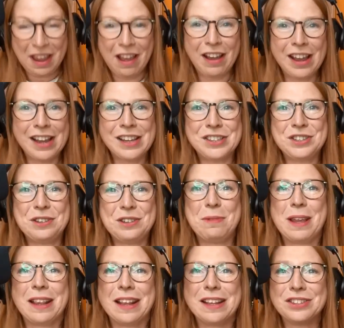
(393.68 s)
I'm
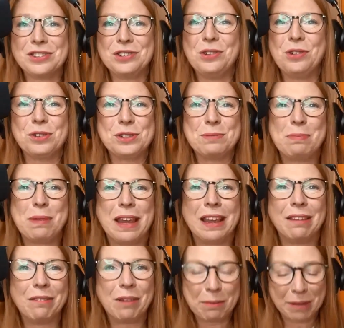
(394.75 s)
assuming that's not
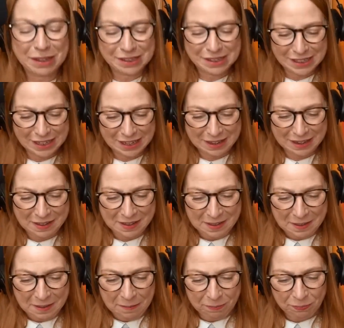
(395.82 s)
being romantic.
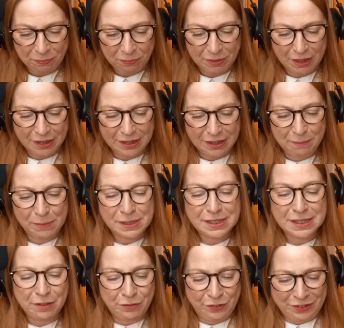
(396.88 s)
And number
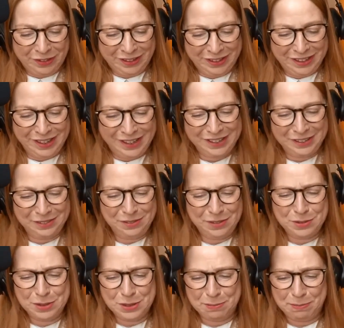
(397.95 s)
seven,
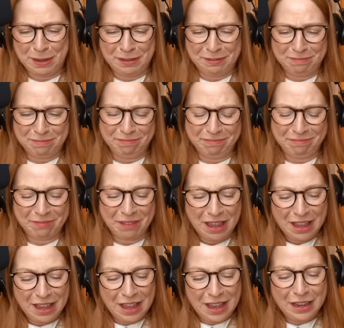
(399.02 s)
this is a bit.
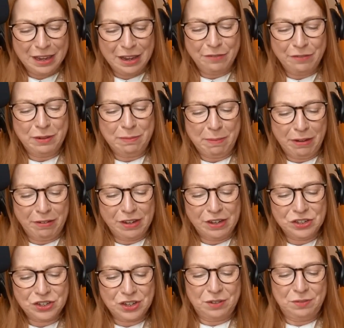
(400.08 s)
Love and
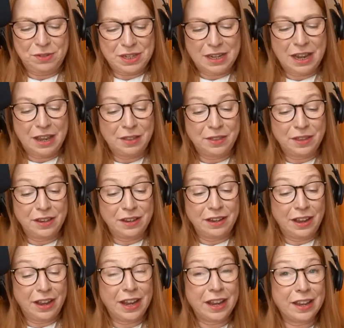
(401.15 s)
marriage go together
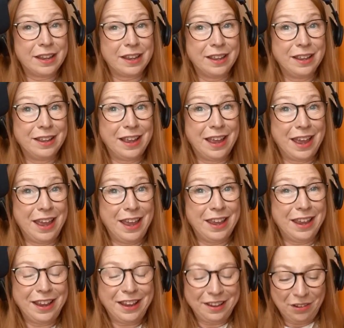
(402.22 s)
like
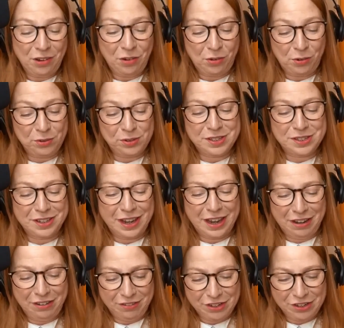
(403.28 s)
A, a horse and
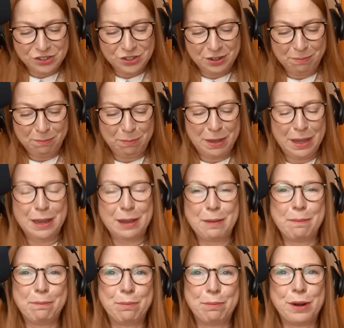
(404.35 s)
carriage,
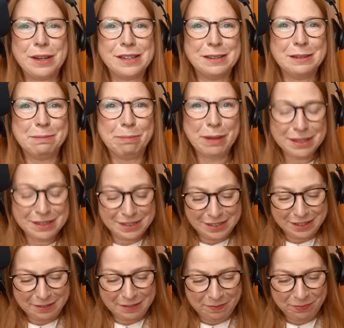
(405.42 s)
B, bread and butter,